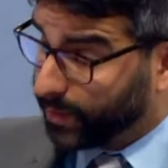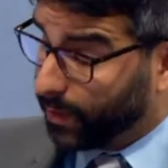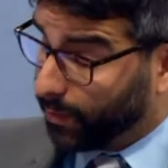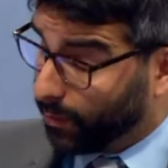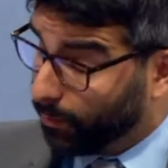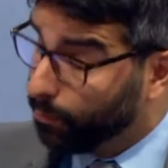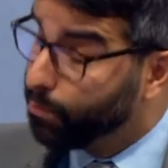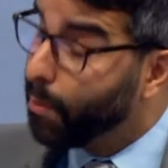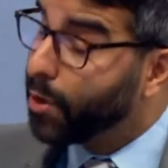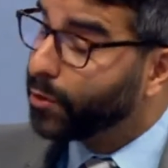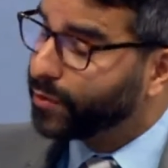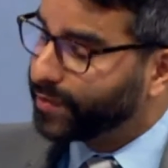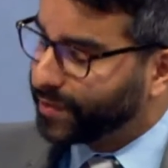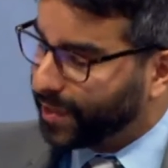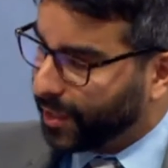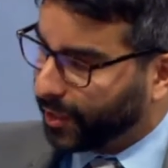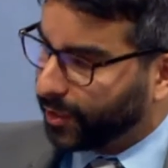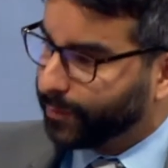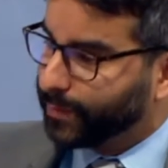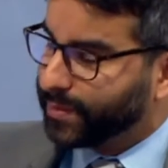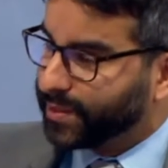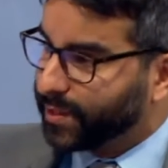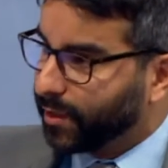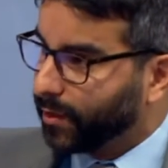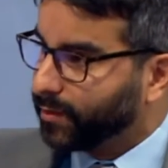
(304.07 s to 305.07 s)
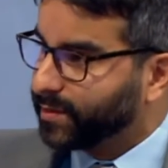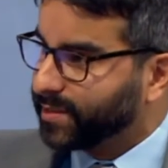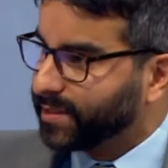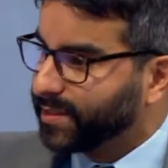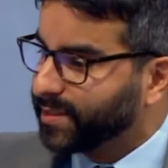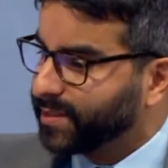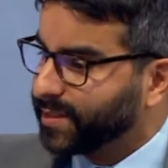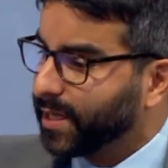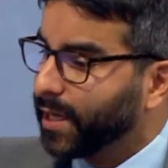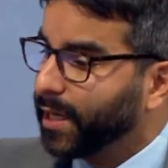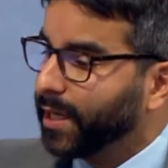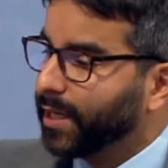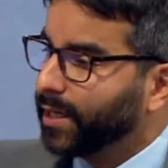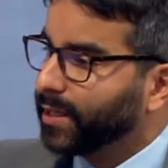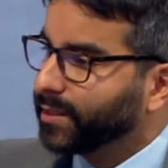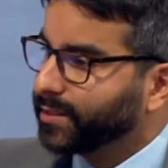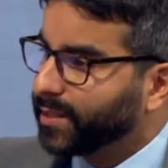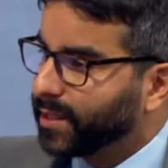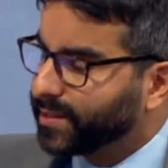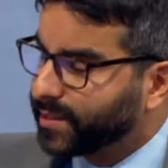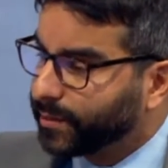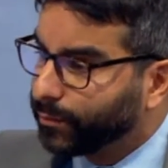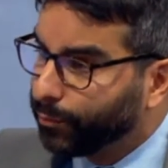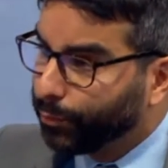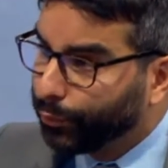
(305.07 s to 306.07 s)
most circumstances,
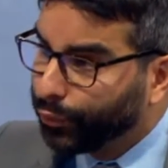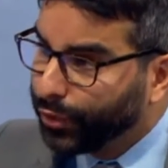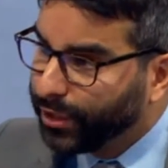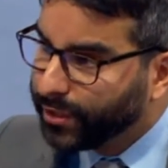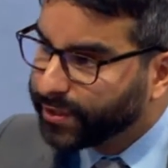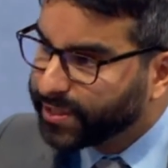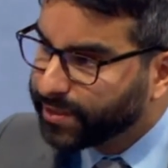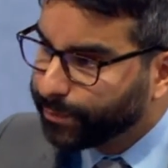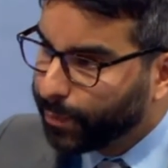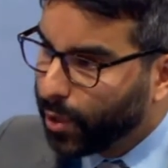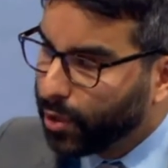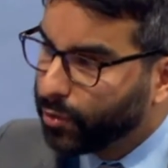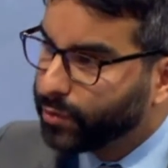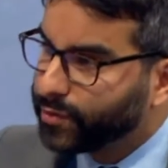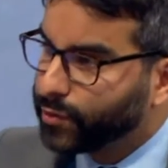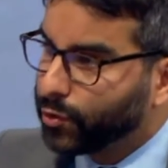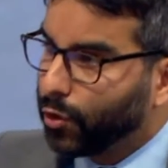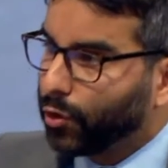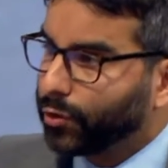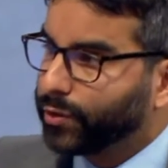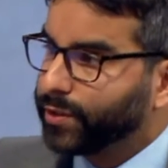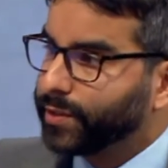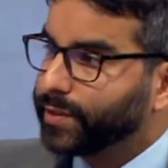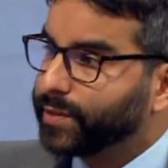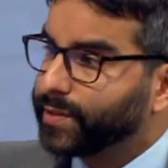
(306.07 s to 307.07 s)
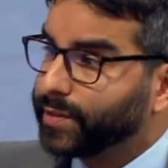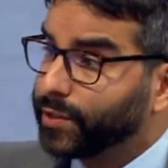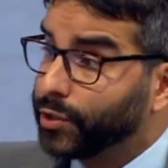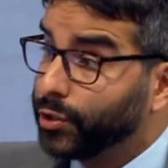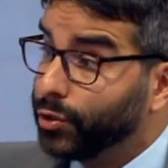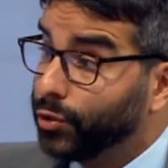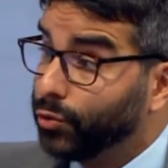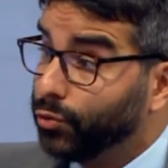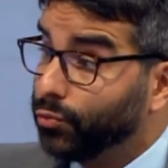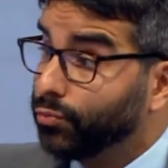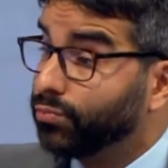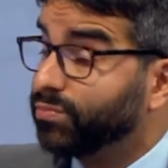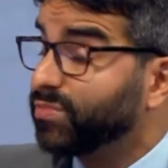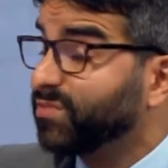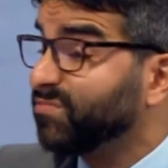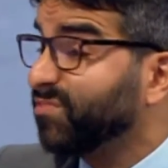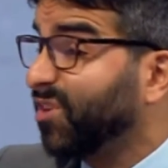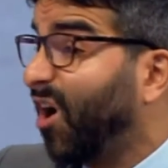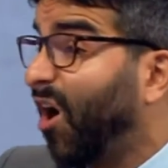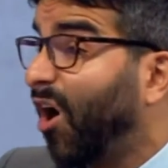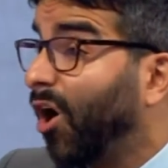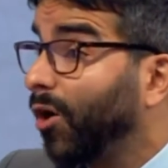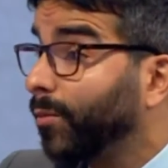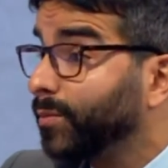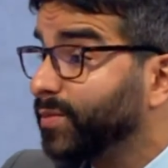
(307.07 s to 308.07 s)
doesn't predispose doctors to
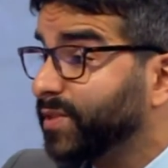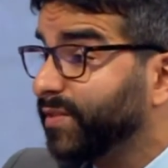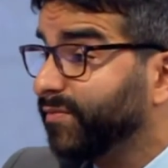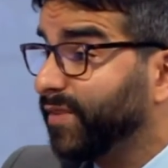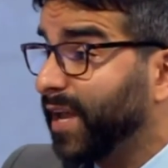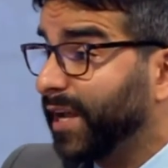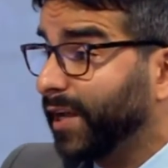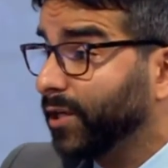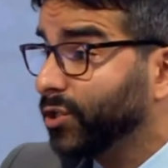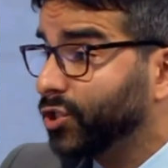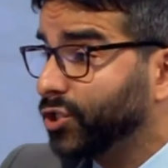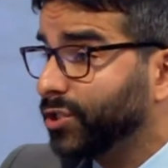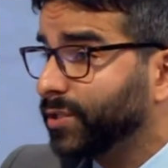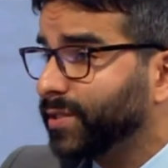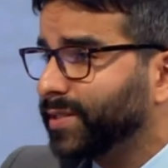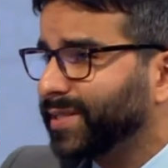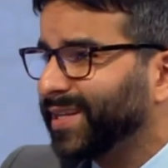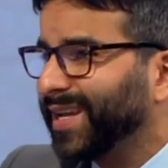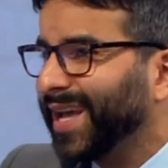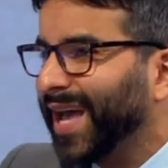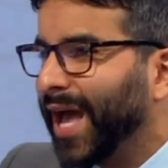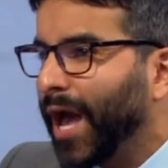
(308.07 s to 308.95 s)
harms of negligence.